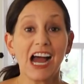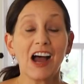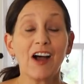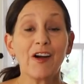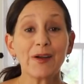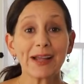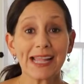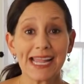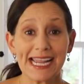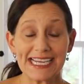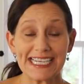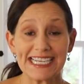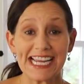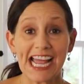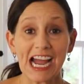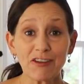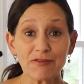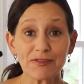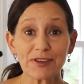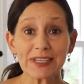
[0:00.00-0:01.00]
Okay,
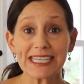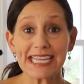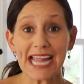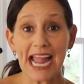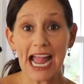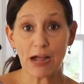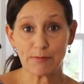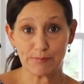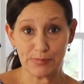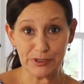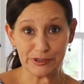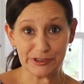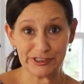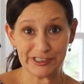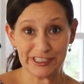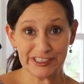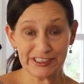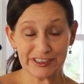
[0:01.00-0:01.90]
now for the apples.